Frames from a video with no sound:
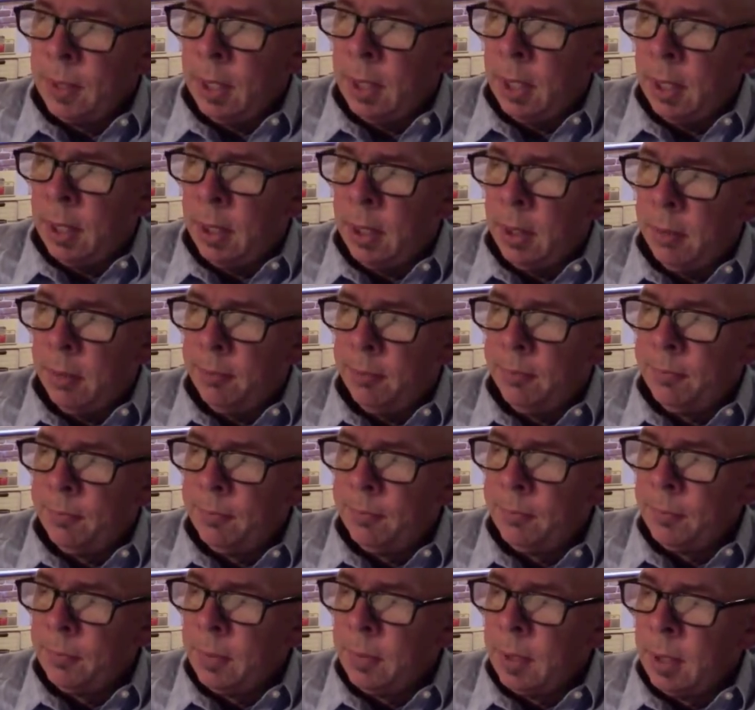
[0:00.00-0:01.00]
And
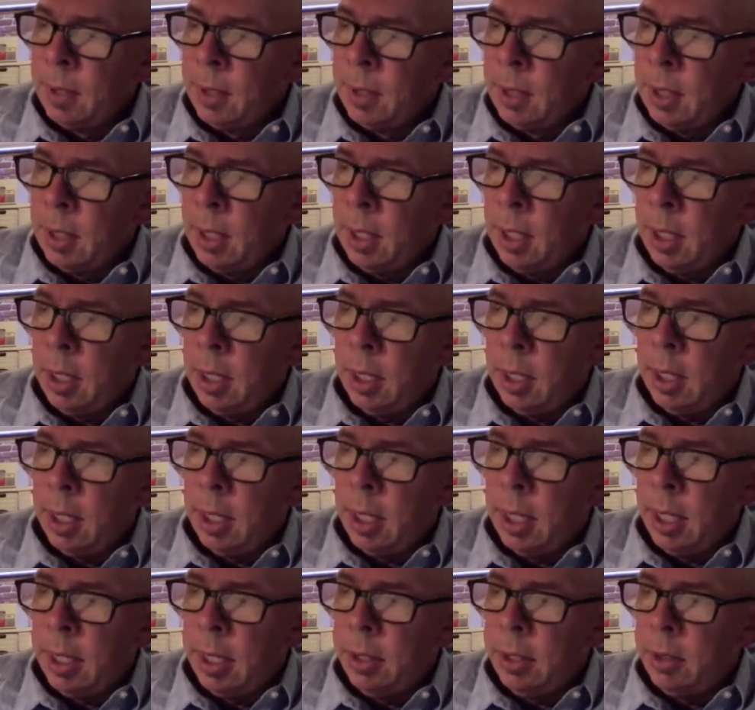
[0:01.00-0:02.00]

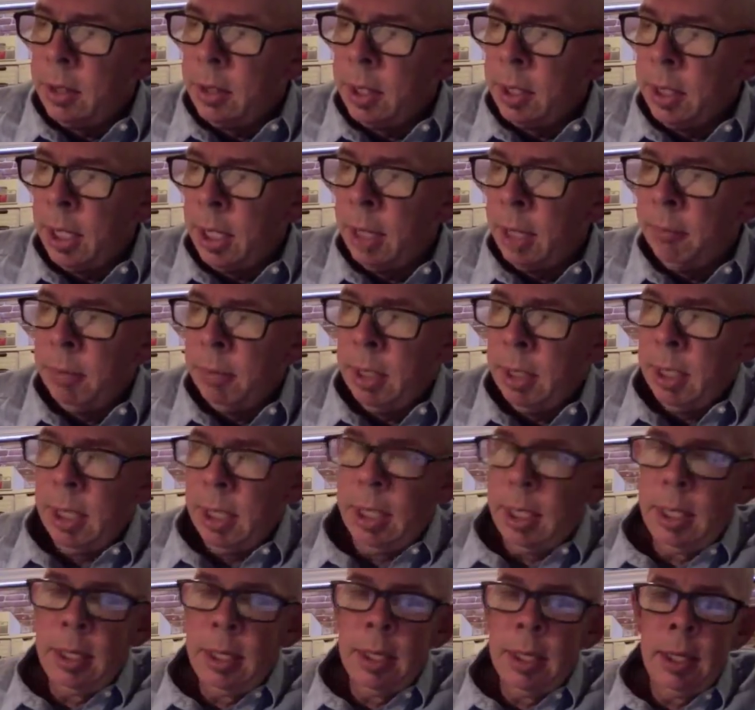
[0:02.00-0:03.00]
there cannot
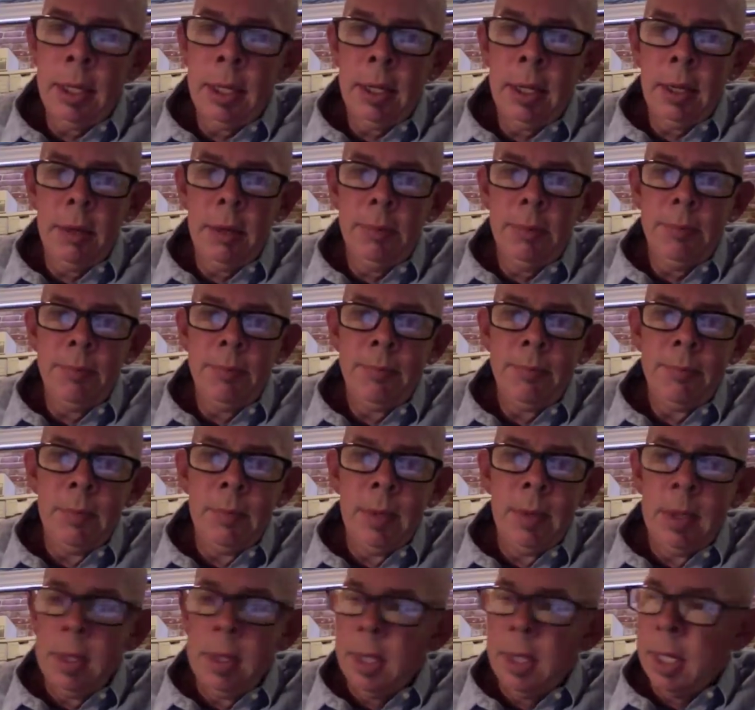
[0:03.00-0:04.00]
be
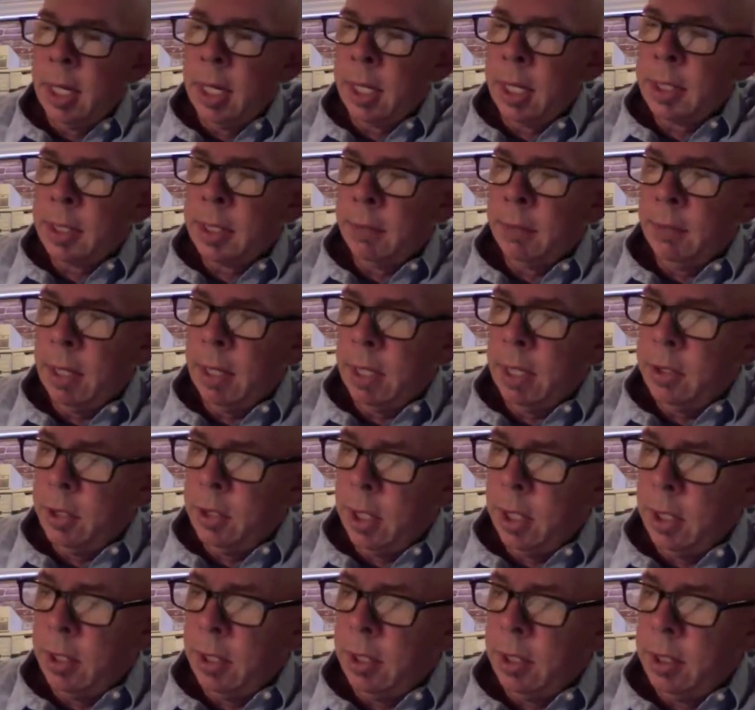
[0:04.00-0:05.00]

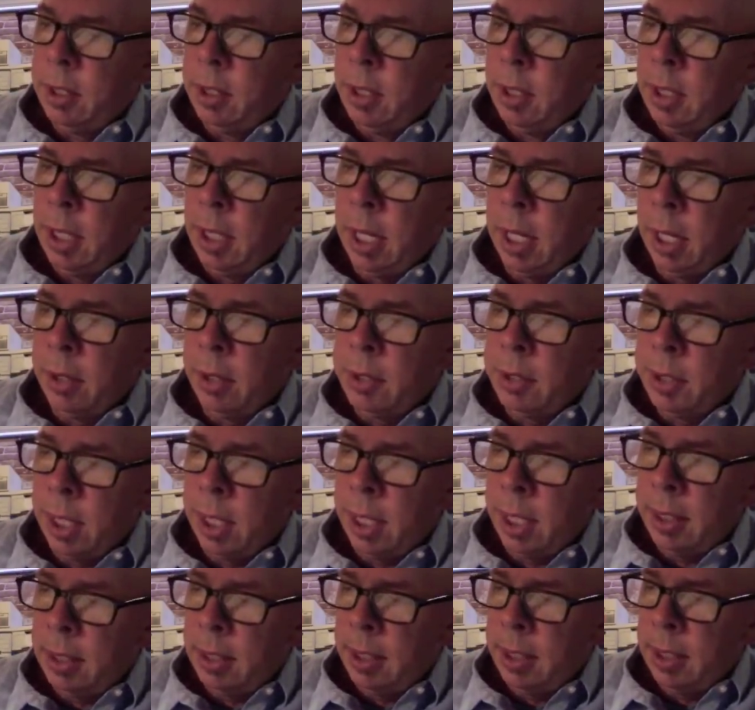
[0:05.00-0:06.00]
excavation
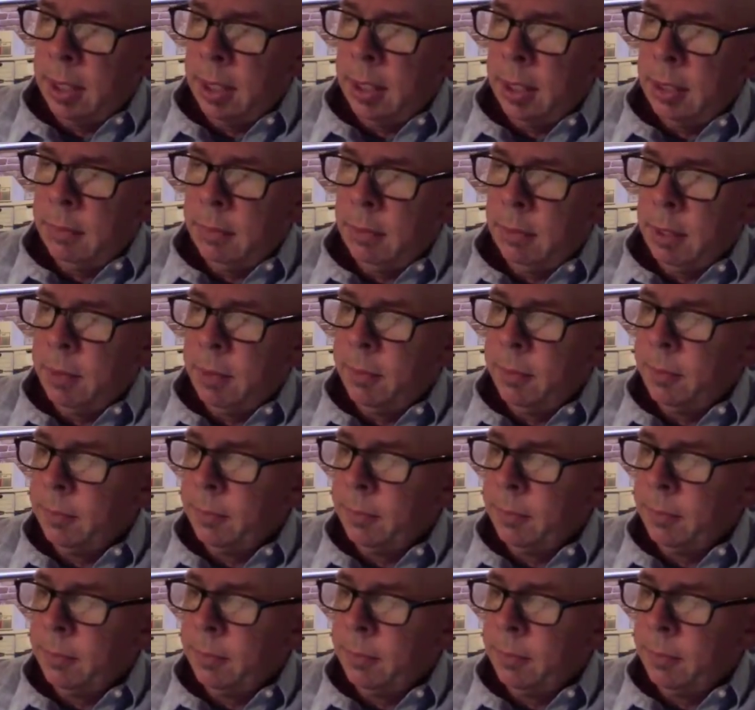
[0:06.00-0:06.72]
outside the easement.